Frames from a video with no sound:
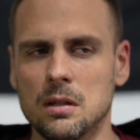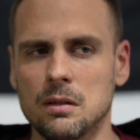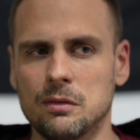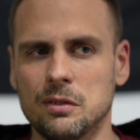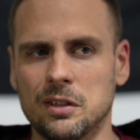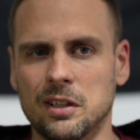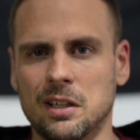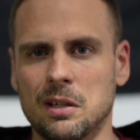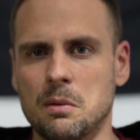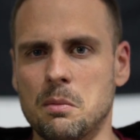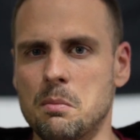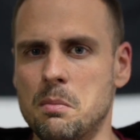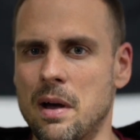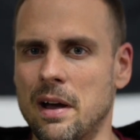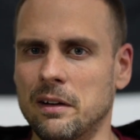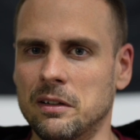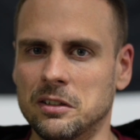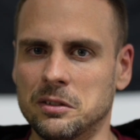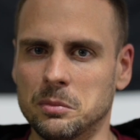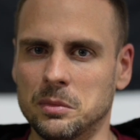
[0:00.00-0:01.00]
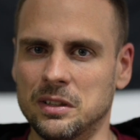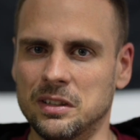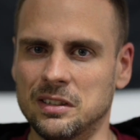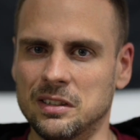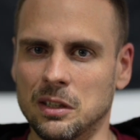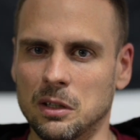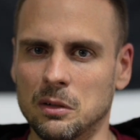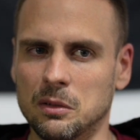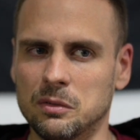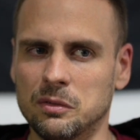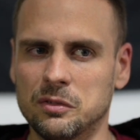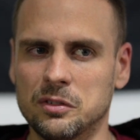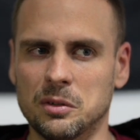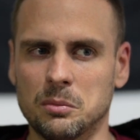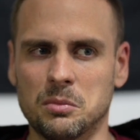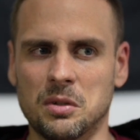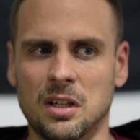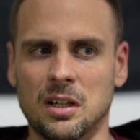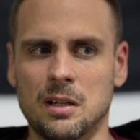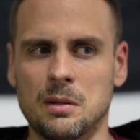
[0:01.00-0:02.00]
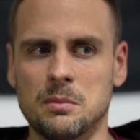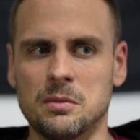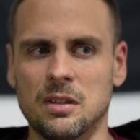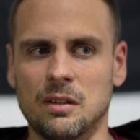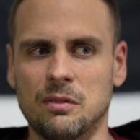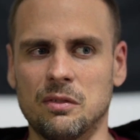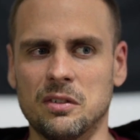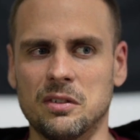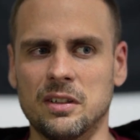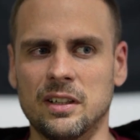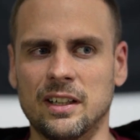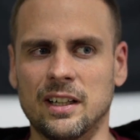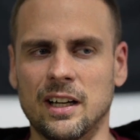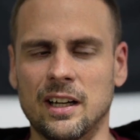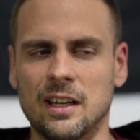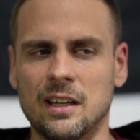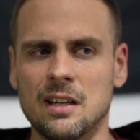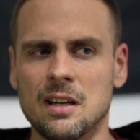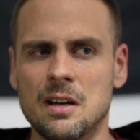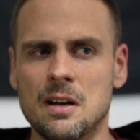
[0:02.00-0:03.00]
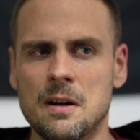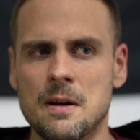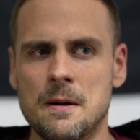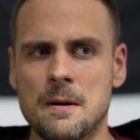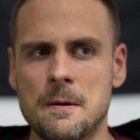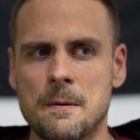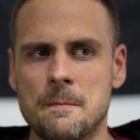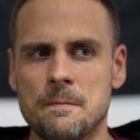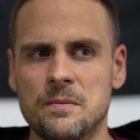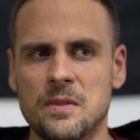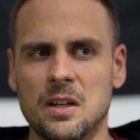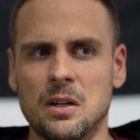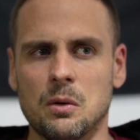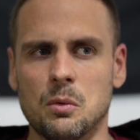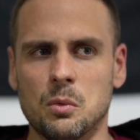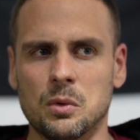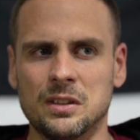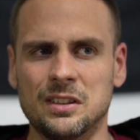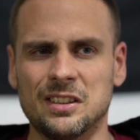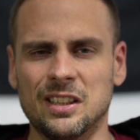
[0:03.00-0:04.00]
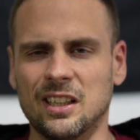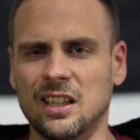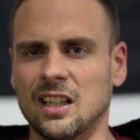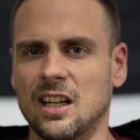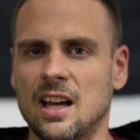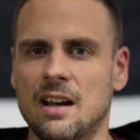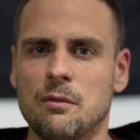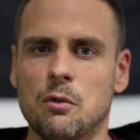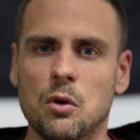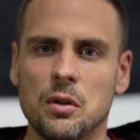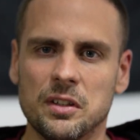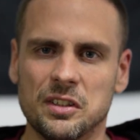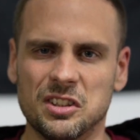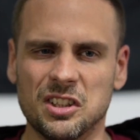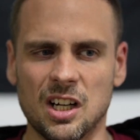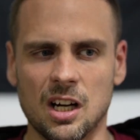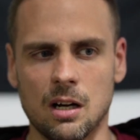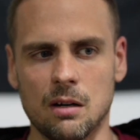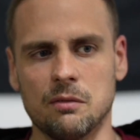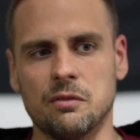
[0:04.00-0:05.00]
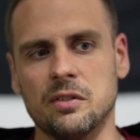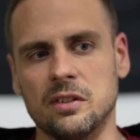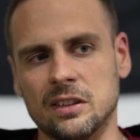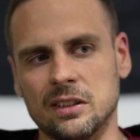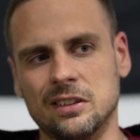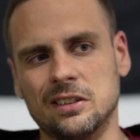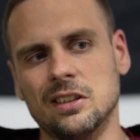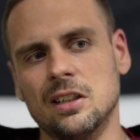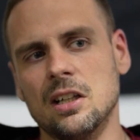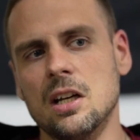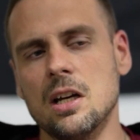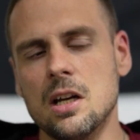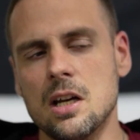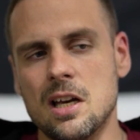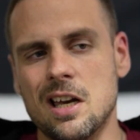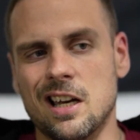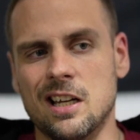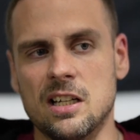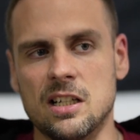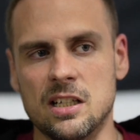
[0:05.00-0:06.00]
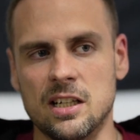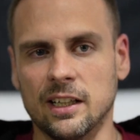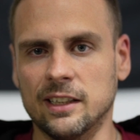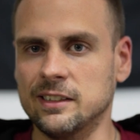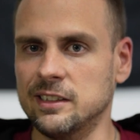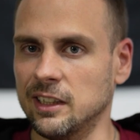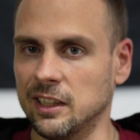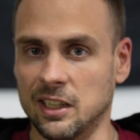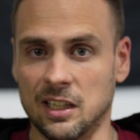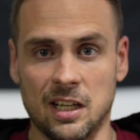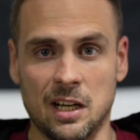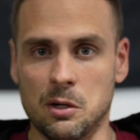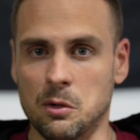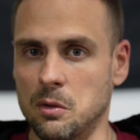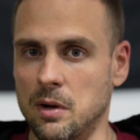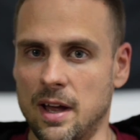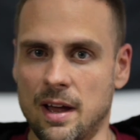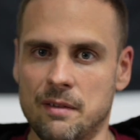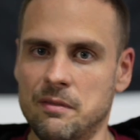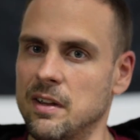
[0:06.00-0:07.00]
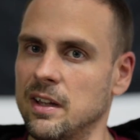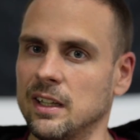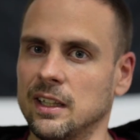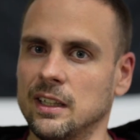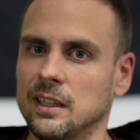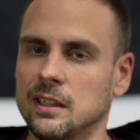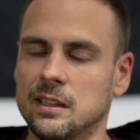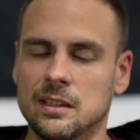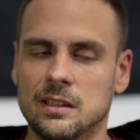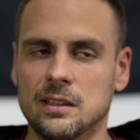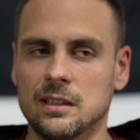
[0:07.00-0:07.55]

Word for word: I feel like I embarrass myself sometimes. I feel like I, you know, one second I have all this confidence, and the next second I don't have any.